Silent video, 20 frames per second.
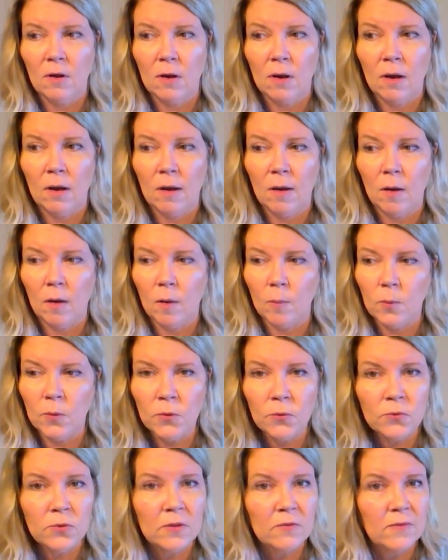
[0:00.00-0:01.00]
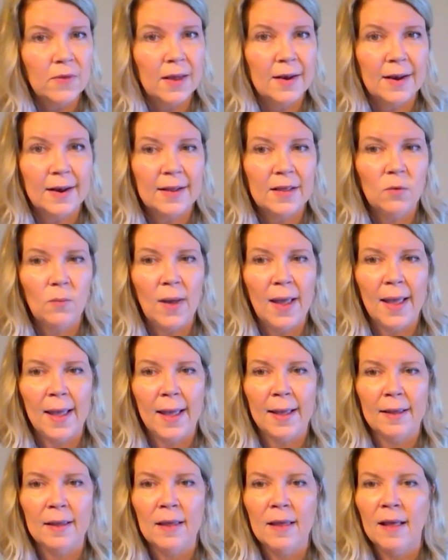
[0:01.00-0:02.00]
abusive in any
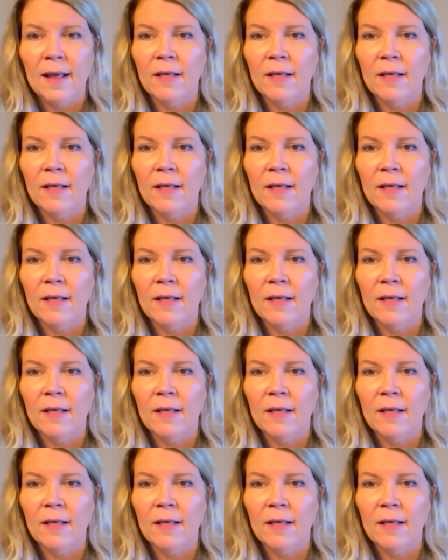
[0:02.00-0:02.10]
way,